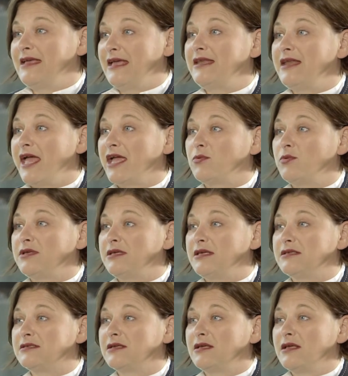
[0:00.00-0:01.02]
in
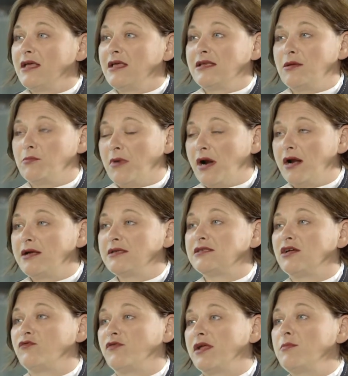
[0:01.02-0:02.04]
equities. The
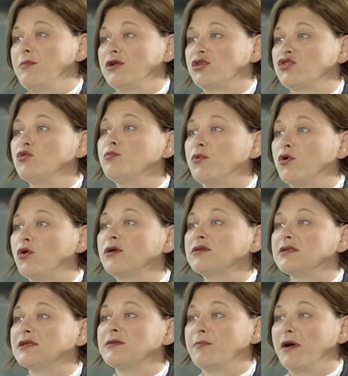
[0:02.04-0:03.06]
markets are very much
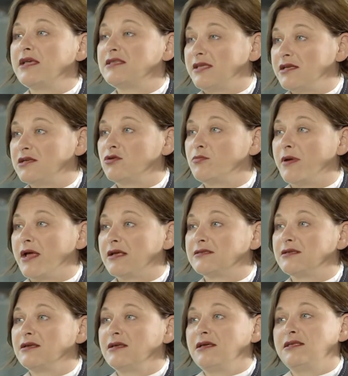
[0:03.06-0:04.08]
supported by central
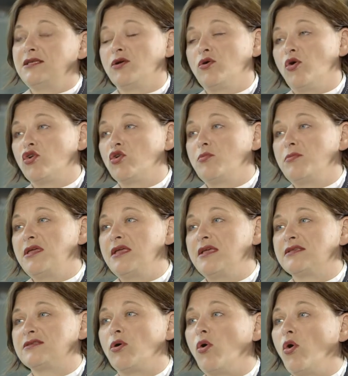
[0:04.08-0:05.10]
banks. The
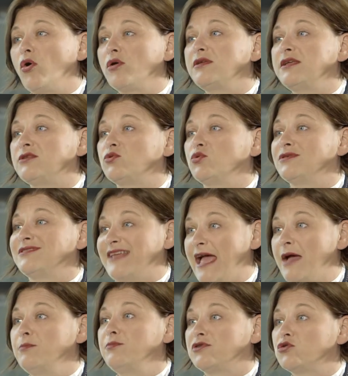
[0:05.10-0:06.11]
economy is only to
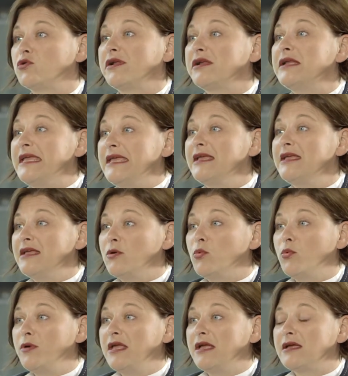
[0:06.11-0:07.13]
temporarily
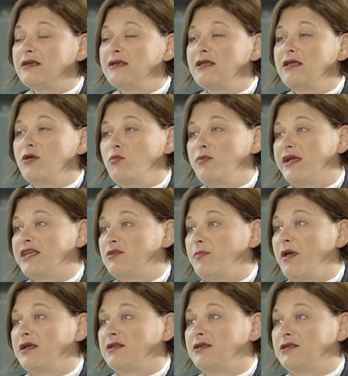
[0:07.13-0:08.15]
weaken. We
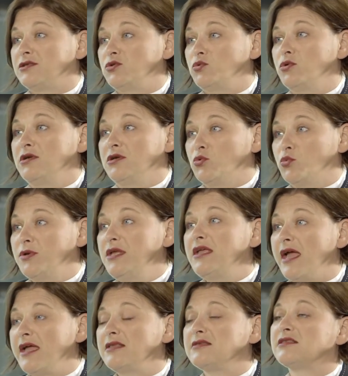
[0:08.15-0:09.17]
expect it to
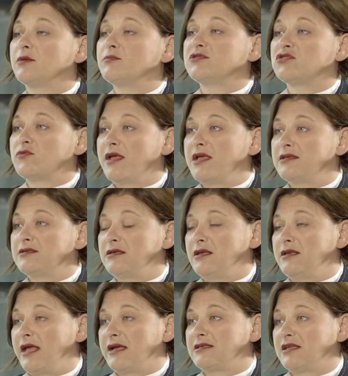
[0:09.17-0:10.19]
regain some strength in
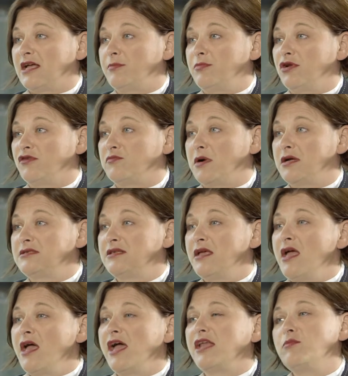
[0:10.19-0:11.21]
the next couple of months.
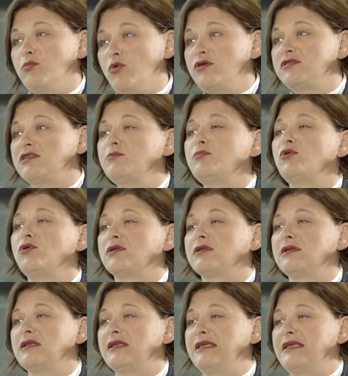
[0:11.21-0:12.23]
And most
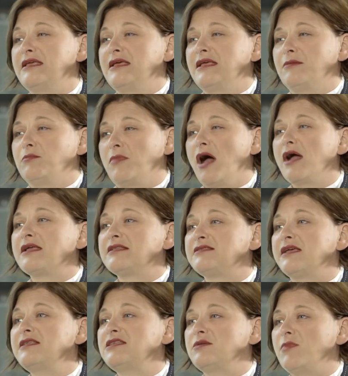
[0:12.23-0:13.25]
importantly, market
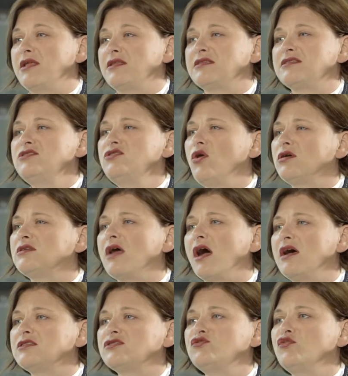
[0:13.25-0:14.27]
sentiment is not
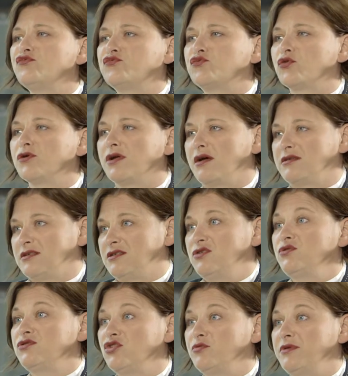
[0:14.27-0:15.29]
as euphoric as
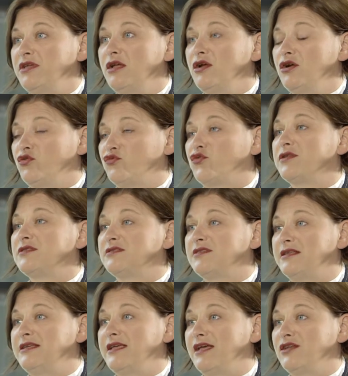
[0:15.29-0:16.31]
it used to be, for instance,
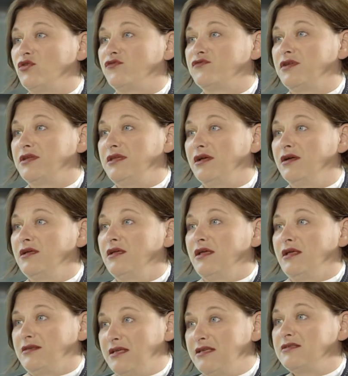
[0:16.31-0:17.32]
at the end of the year.
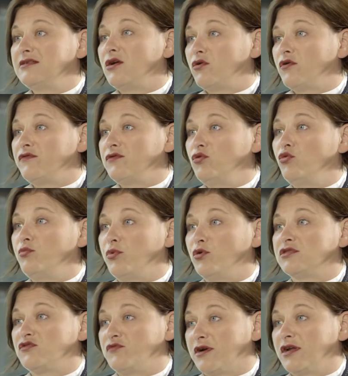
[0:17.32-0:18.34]
This, in our view,
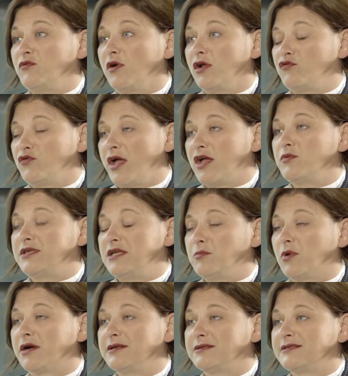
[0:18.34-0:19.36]
bodes very well for equity
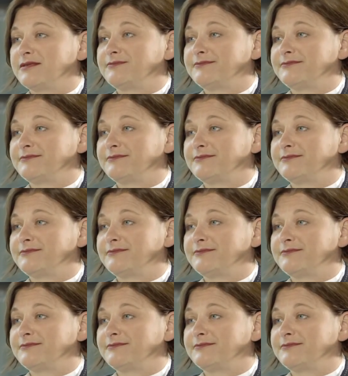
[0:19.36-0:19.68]
markets.